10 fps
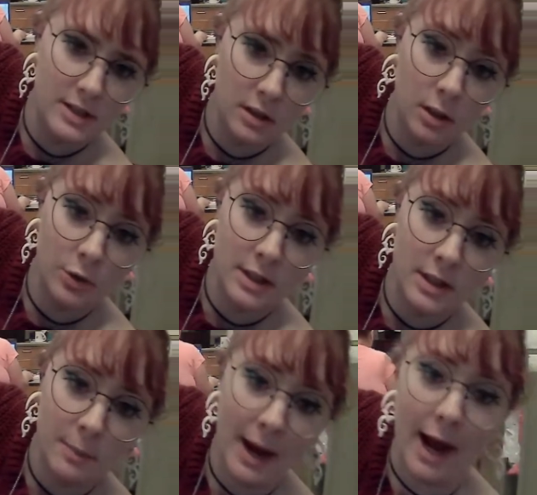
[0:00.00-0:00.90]
included in
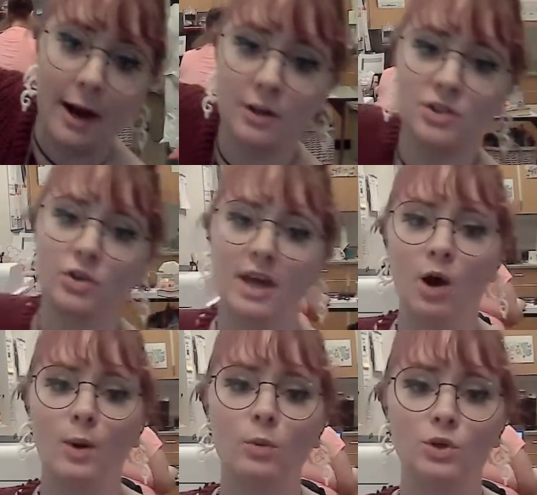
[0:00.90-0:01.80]
the bag. So
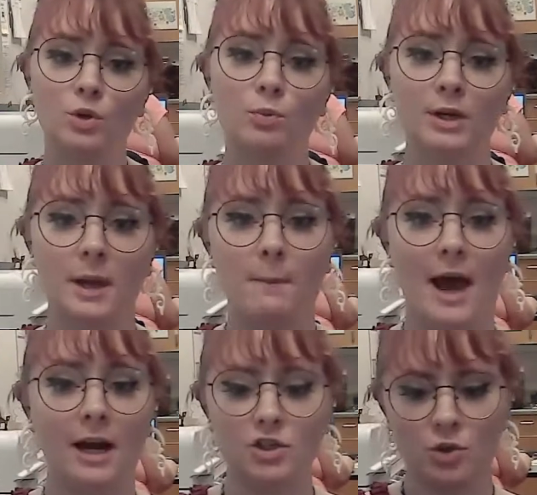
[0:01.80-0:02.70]
that way when you bring it
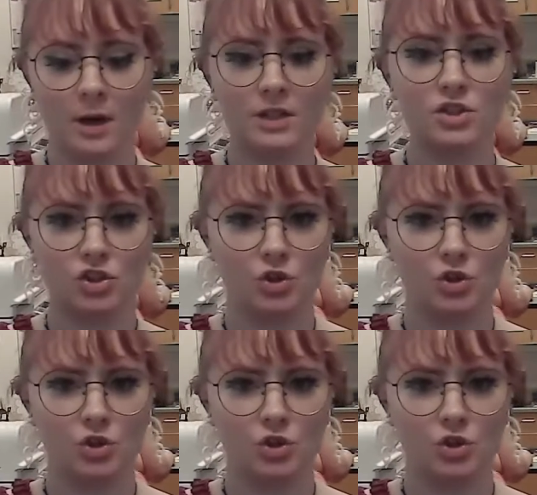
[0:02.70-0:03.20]
back to us,